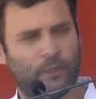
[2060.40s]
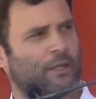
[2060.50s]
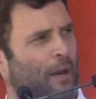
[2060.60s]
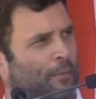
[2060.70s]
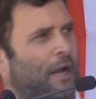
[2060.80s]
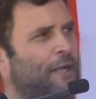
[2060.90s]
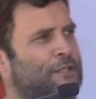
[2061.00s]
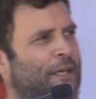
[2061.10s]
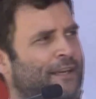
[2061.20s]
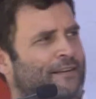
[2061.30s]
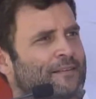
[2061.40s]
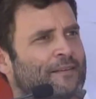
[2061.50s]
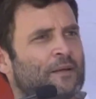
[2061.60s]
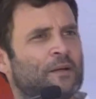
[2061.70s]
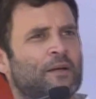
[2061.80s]
with Kamraj ji.
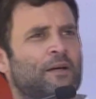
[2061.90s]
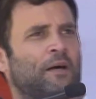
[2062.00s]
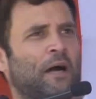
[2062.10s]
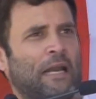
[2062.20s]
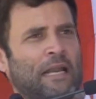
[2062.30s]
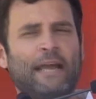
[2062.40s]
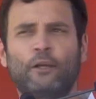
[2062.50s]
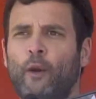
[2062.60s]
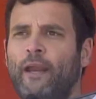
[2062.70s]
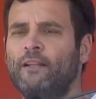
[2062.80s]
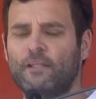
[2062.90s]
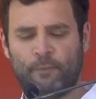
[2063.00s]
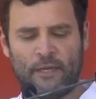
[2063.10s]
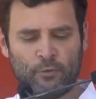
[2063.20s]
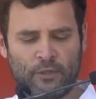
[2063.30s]
I'd like to end the
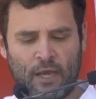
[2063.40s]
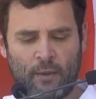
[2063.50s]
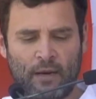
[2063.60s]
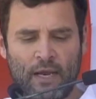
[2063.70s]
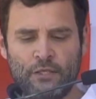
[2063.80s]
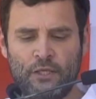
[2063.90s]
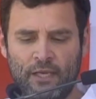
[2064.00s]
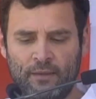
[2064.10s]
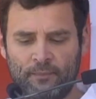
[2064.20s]
speech with Kamraj ji.